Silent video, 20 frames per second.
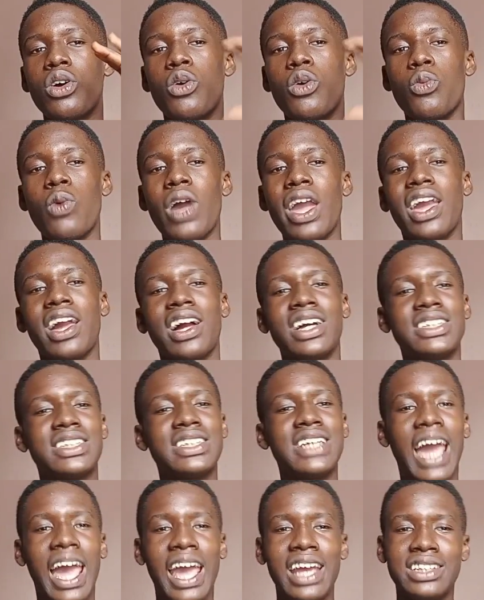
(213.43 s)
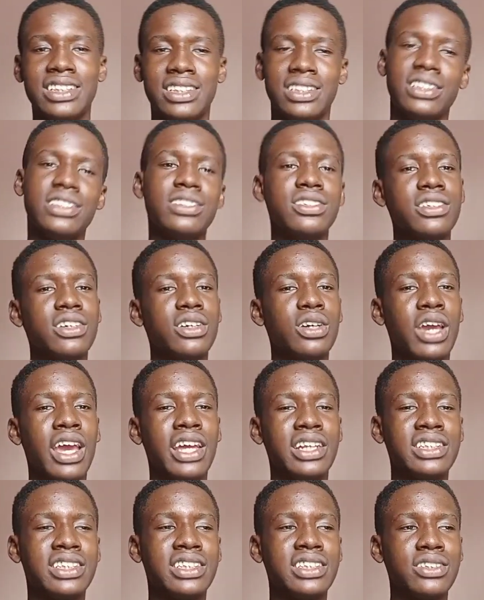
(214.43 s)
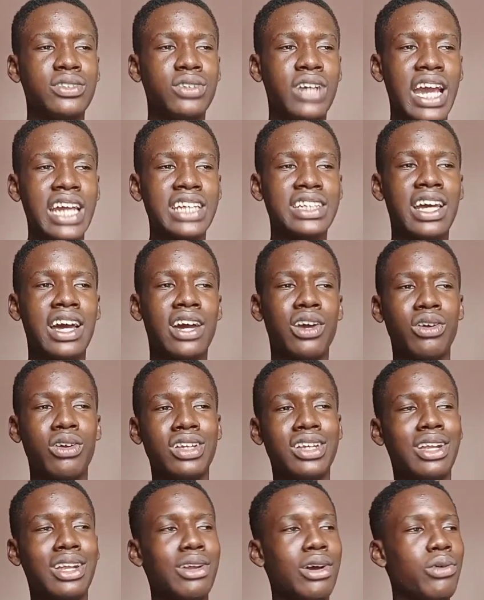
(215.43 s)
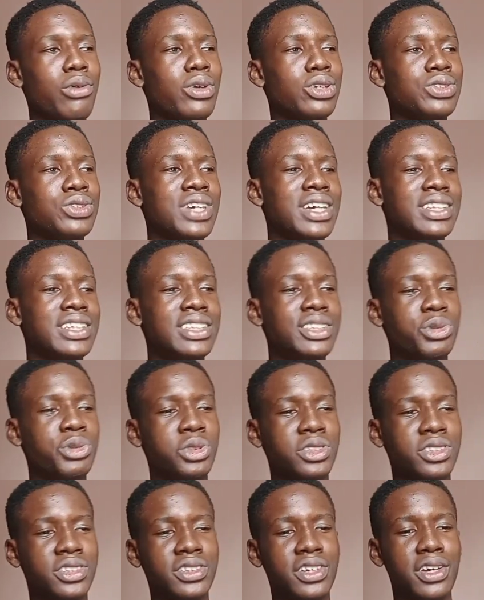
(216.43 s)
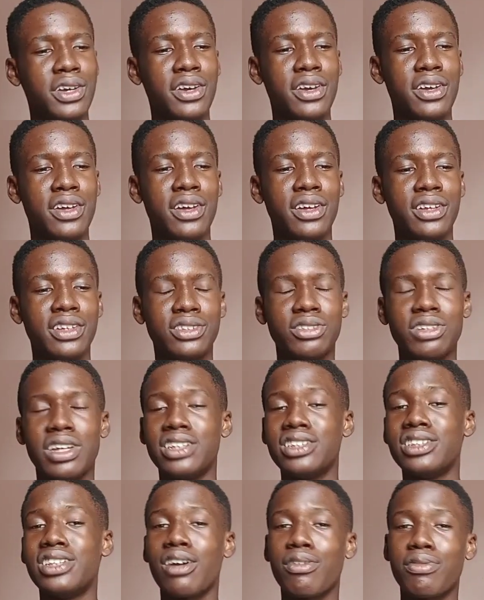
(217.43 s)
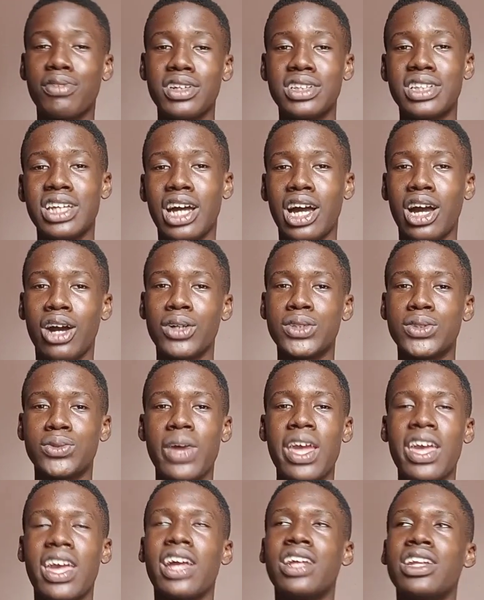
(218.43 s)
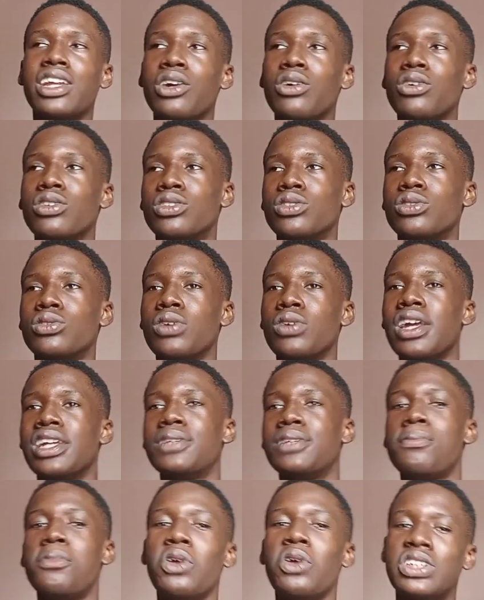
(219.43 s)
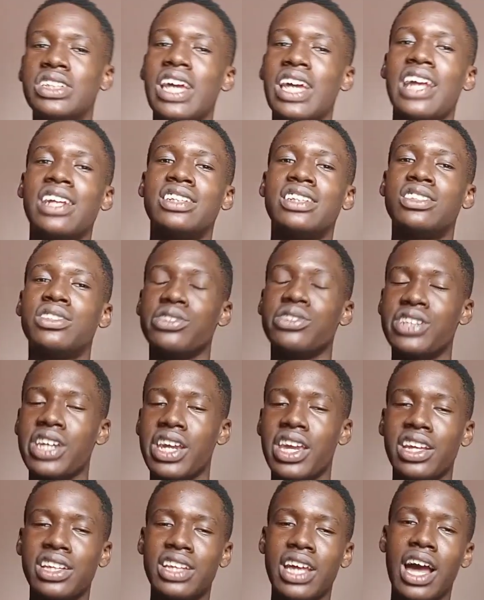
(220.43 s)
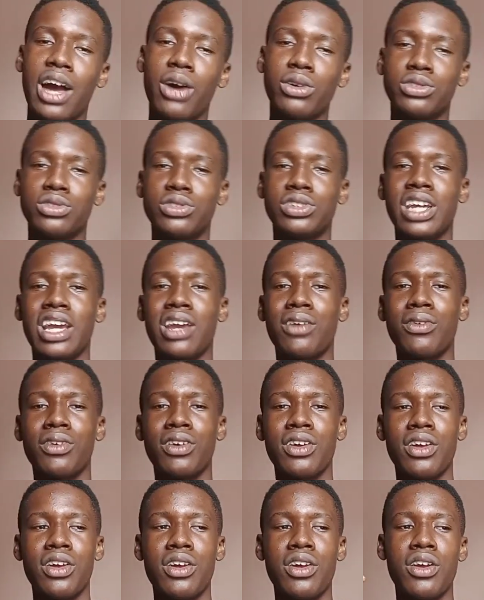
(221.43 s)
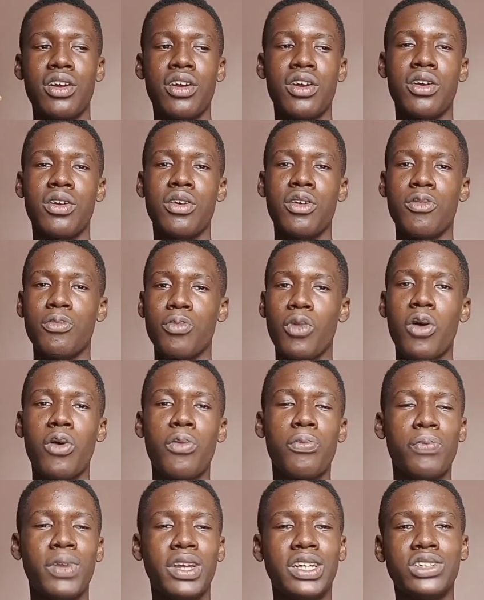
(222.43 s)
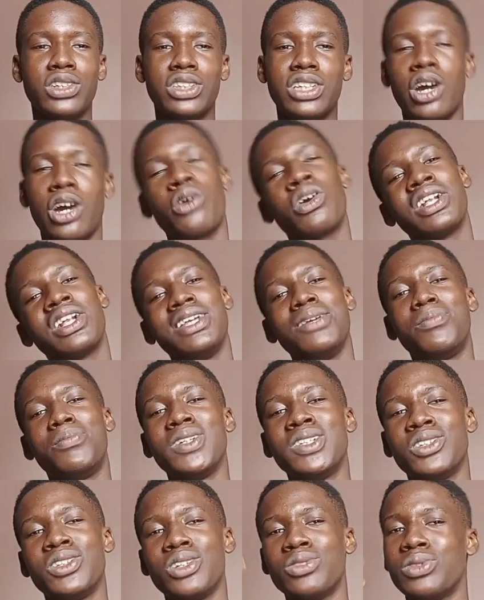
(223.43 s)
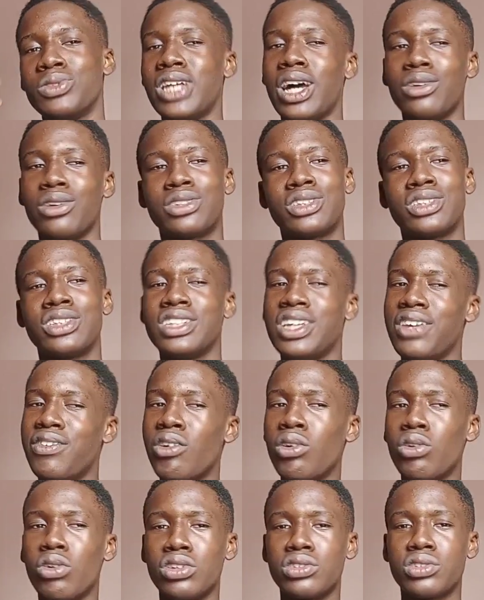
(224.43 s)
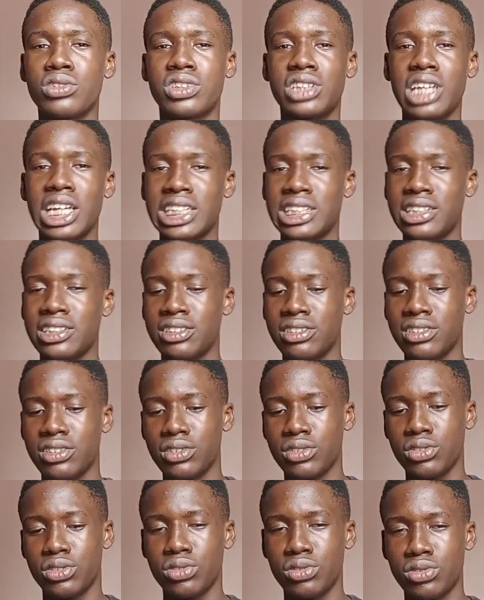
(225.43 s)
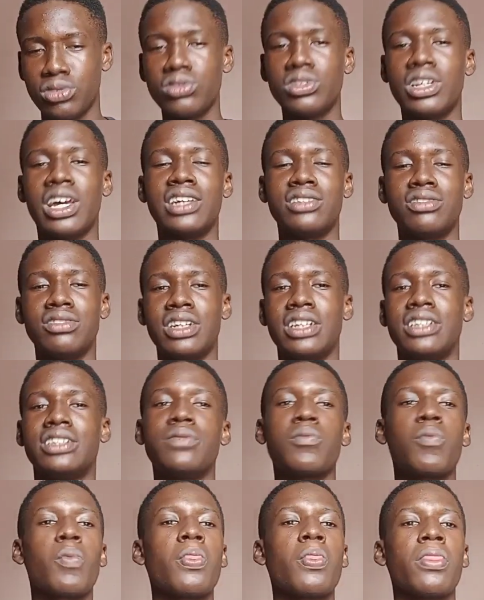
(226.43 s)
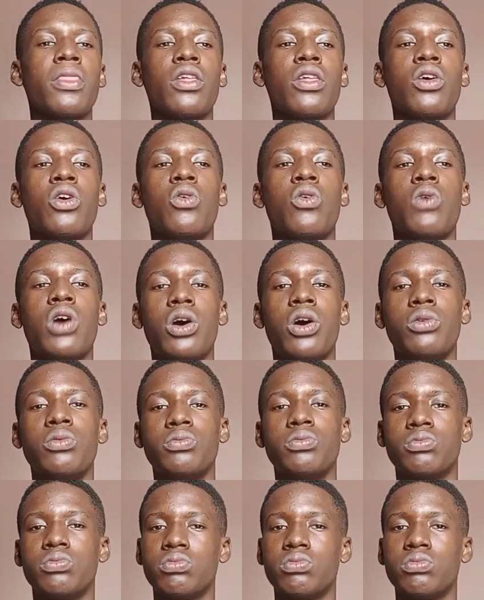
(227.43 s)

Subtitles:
why can't guys that are going a long way to edit that filter out? Why can't they go to 80 plus sites to check it out, to check more pictures and clean pictures without even going through that stress? Well,